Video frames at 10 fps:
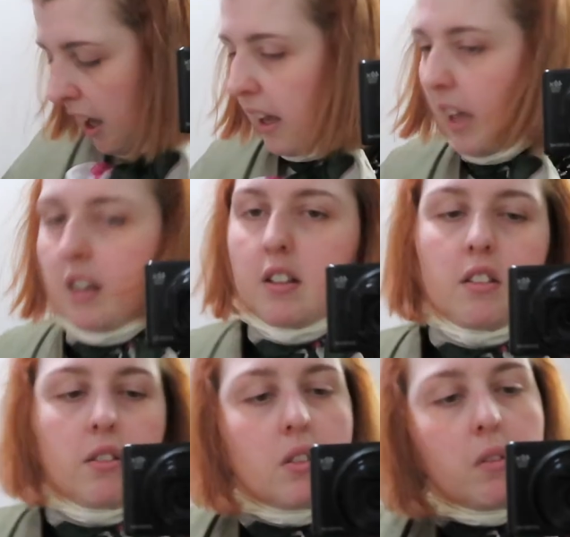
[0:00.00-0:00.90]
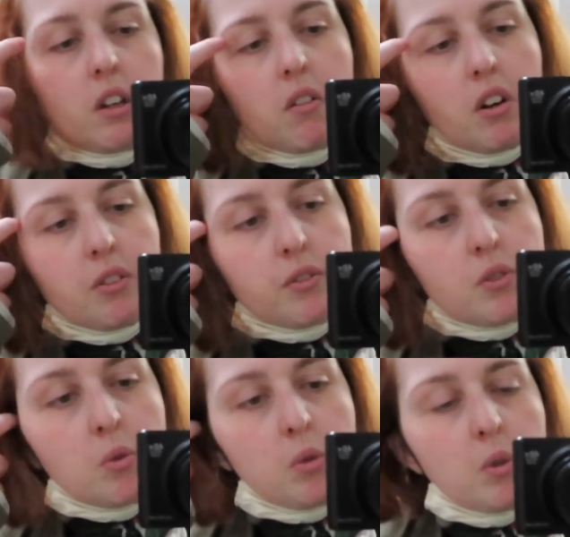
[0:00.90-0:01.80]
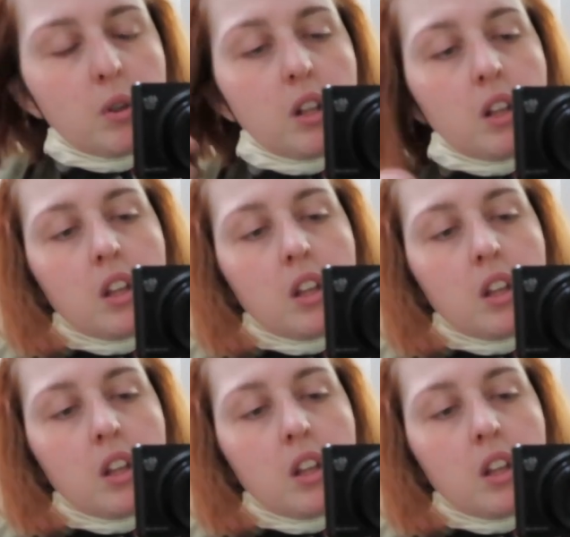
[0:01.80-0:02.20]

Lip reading: Okay, so we are off to